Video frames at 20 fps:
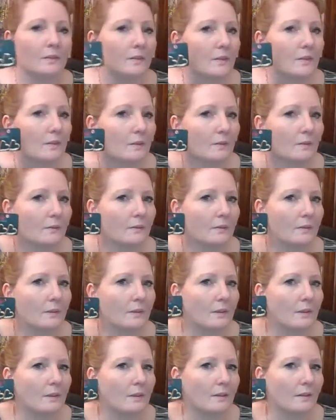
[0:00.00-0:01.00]
So
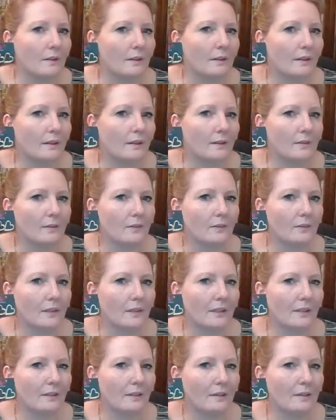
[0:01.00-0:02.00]
again, it's
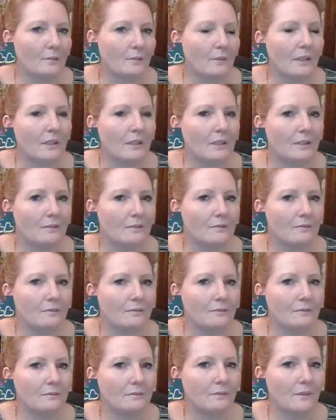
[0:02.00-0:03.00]
kind of going to be,
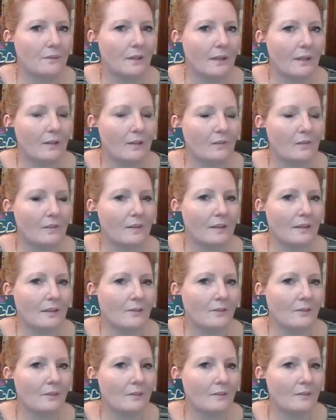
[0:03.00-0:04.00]
I guess
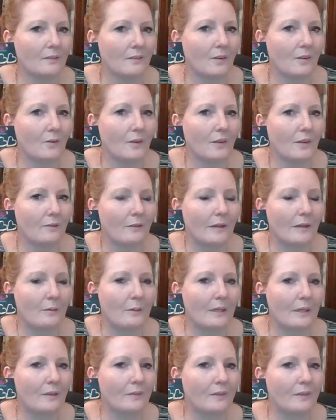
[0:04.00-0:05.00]
that's going the right
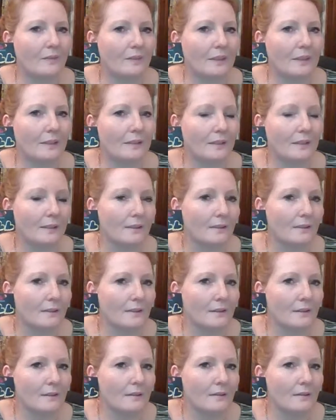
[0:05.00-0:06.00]
way on this side.
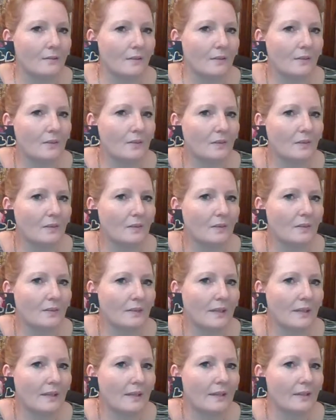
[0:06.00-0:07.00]
This is the
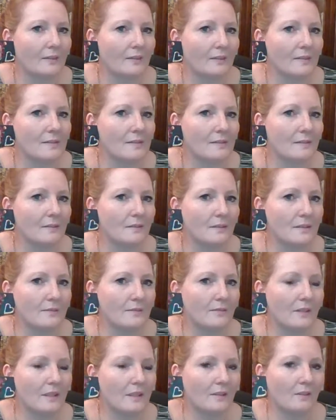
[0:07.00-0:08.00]
size
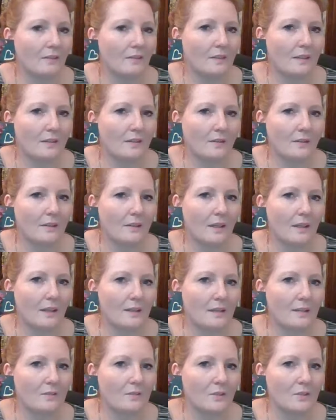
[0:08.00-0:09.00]
of these. They are going to
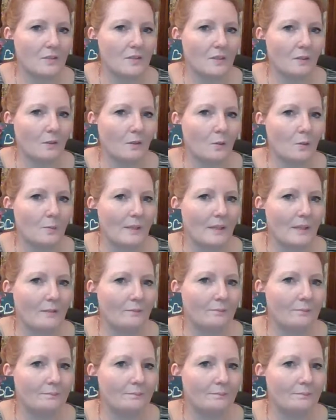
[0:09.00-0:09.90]
hang down just a little bit.